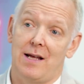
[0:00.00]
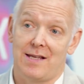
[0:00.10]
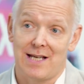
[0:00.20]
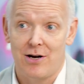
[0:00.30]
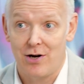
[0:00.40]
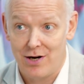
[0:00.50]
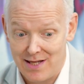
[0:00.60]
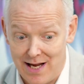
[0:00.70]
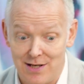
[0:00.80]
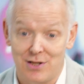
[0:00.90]
attacker could
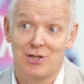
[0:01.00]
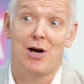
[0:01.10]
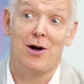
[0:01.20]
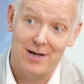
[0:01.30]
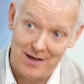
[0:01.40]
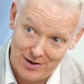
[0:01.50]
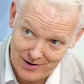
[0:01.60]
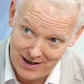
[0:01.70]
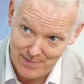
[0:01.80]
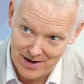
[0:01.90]
then target
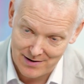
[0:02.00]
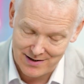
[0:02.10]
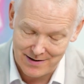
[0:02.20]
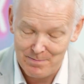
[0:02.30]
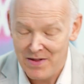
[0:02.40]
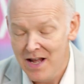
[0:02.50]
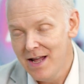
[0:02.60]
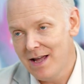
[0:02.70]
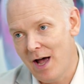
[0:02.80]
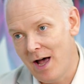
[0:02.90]
Lockheed Martin
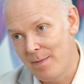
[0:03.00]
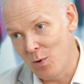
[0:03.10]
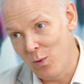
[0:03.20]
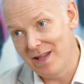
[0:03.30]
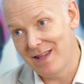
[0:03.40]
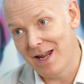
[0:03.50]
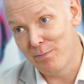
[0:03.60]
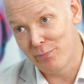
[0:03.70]
um, with a